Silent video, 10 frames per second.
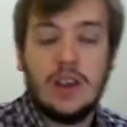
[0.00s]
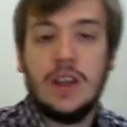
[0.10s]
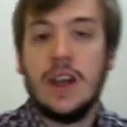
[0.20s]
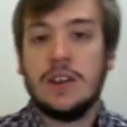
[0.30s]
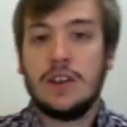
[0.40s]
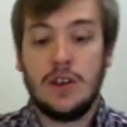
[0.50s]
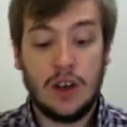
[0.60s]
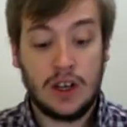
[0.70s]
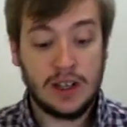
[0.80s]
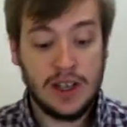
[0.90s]
Yeah, so
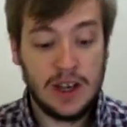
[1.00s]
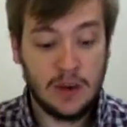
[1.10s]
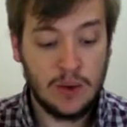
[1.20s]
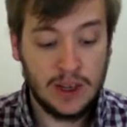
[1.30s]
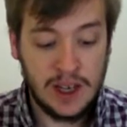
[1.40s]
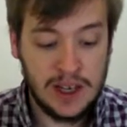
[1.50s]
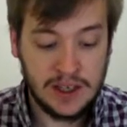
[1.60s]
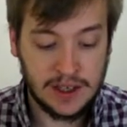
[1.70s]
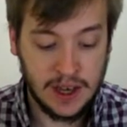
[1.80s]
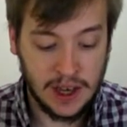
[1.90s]
like I say, all of these,